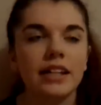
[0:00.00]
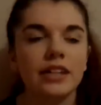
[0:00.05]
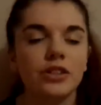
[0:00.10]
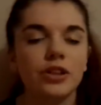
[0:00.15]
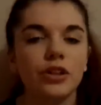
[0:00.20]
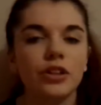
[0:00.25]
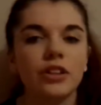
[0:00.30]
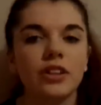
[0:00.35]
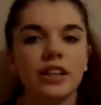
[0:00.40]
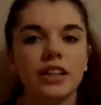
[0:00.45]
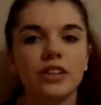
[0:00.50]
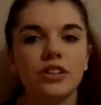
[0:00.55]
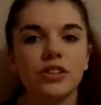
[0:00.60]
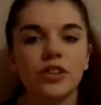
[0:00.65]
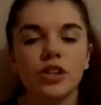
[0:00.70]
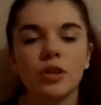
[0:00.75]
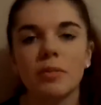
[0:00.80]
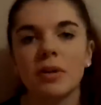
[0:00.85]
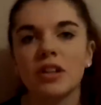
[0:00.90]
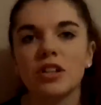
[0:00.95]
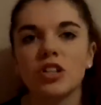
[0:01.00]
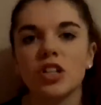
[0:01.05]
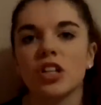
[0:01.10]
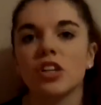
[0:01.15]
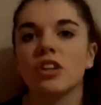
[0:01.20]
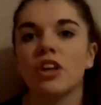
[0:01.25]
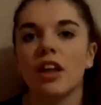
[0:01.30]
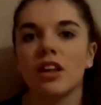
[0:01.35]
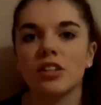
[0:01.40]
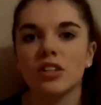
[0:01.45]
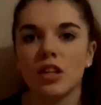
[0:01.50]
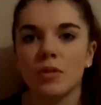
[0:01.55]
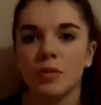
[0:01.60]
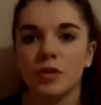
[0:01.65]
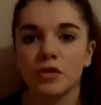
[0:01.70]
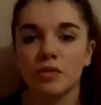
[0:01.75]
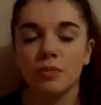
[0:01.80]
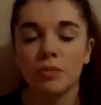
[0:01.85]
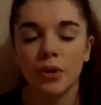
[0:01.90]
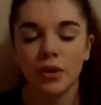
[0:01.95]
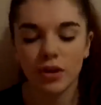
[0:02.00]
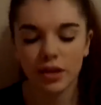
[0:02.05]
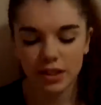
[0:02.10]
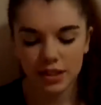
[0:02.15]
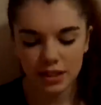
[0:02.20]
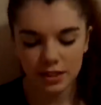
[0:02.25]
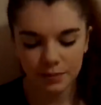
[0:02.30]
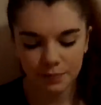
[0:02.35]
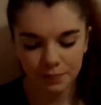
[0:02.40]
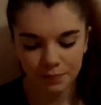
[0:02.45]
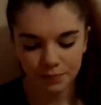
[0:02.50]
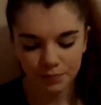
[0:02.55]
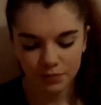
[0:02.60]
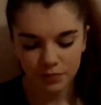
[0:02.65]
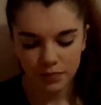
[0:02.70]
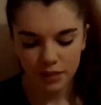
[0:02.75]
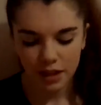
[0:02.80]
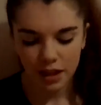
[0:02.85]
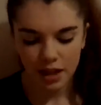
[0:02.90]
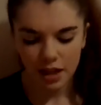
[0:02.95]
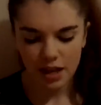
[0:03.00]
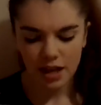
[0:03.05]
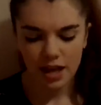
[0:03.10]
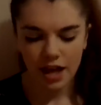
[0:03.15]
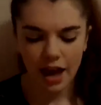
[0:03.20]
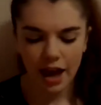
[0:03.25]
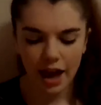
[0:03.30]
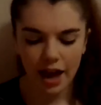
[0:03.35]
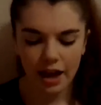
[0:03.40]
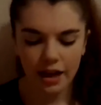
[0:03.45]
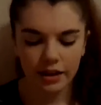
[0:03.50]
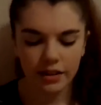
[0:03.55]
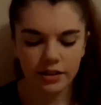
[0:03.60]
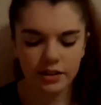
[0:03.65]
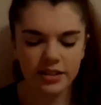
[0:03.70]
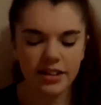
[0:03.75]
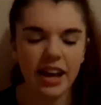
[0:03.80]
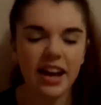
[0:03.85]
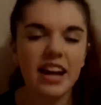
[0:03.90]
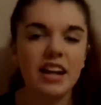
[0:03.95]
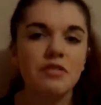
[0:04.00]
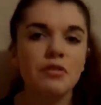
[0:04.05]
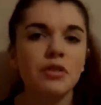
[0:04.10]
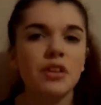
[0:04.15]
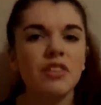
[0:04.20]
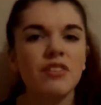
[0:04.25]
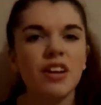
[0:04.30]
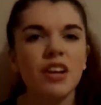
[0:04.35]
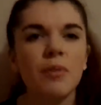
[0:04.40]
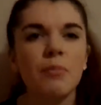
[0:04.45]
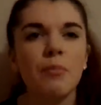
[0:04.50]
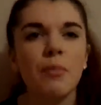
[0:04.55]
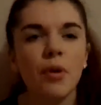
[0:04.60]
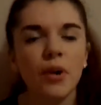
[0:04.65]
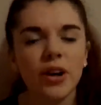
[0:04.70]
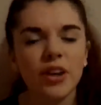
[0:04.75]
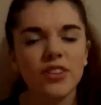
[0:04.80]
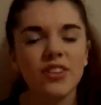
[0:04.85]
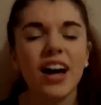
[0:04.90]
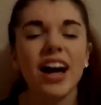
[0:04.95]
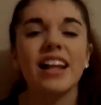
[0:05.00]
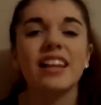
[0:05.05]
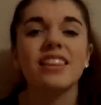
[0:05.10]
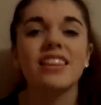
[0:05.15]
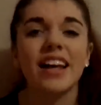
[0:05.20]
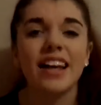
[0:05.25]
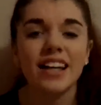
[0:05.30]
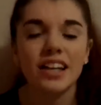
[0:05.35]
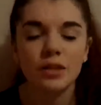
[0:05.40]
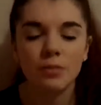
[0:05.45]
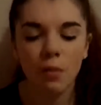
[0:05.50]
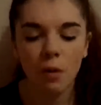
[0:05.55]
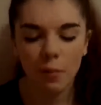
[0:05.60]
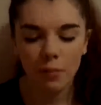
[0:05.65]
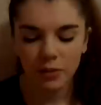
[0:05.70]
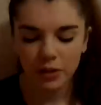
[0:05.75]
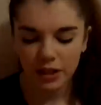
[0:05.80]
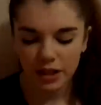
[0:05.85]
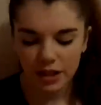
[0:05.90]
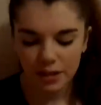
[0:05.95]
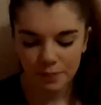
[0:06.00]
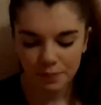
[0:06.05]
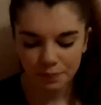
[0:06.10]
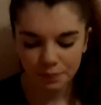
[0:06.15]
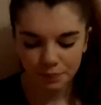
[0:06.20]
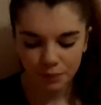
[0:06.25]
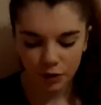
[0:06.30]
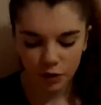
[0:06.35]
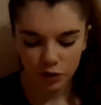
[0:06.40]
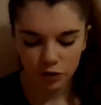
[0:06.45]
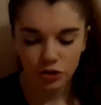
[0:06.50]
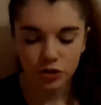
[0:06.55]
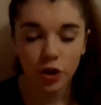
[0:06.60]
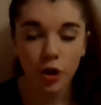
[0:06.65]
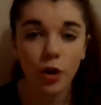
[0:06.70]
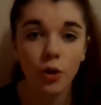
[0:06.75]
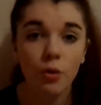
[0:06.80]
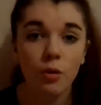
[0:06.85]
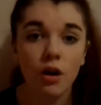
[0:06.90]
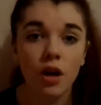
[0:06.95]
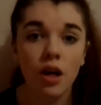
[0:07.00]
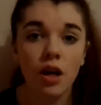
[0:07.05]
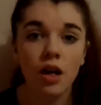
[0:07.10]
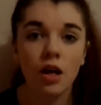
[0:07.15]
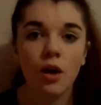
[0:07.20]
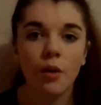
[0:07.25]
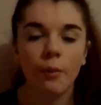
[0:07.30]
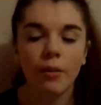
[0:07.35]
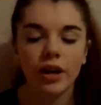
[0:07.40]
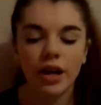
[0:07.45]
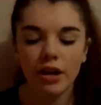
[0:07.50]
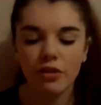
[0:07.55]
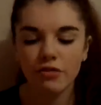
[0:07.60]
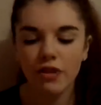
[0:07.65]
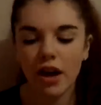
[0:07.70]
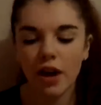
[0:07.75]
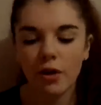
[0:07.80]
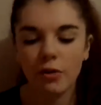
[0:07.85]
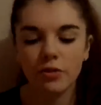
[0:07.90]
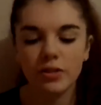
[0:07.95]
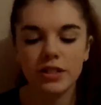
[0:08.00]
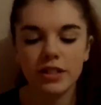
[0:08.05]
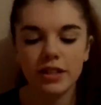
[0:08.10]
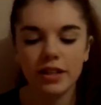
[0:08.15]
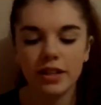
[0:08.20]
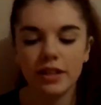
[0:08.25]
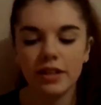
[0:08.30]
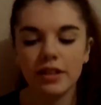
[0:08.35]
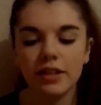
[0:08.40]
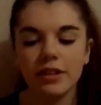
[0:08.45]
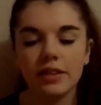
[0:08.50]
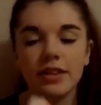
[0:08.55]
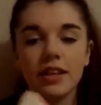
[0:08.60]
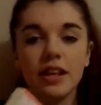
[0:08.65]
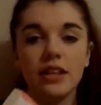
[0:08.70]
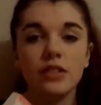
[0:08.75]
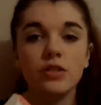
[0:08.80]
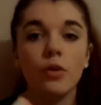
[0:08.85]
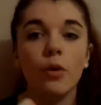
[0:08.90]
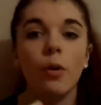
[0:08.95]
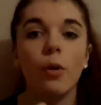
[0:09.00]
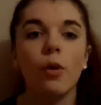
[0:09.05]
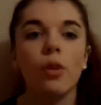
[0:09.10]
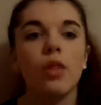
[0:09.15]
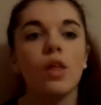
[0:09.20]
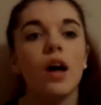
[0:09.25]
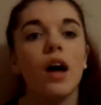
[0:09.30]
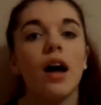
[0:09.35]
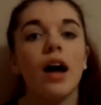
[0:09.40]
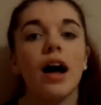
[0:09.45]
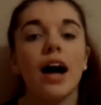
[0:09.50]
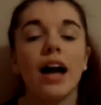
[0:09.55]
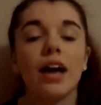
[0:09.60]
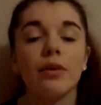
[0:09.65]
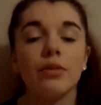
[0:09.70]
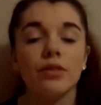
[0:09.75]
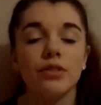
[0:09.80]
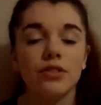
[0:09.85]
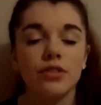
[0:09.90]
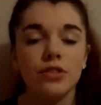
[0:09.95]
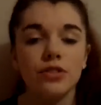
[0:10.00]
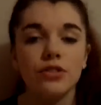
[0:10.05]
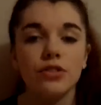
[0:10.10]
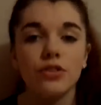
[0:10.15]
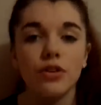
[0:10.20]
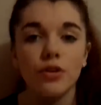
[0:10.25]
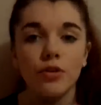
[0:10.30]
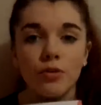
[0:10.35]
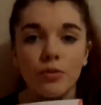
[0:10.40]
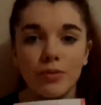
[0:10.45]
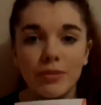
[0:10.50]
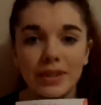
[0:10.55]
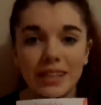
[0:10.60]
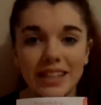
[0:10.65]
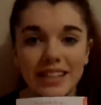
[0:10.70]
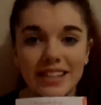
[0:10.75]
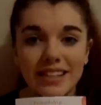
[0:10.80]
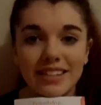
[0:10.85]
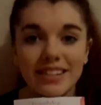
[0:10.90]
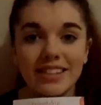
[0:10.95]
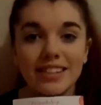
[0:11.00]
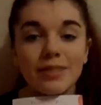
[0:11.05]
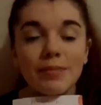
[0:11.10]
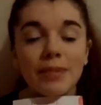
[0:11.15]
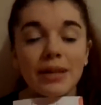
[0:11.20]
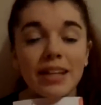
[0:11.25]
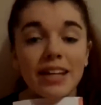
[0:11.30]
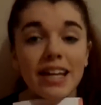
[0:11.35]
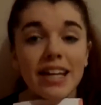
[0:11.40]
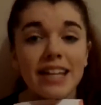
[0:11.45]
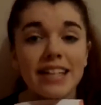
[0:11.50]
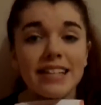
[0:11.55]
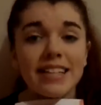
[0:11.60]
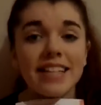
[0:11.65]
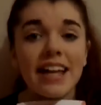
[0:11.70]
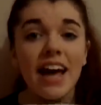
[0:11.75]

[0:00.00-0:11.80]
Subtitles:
a good thing to do because you can learn so much from books. And I never really found a book that I liked properly, so when I found this author, I was so pleased because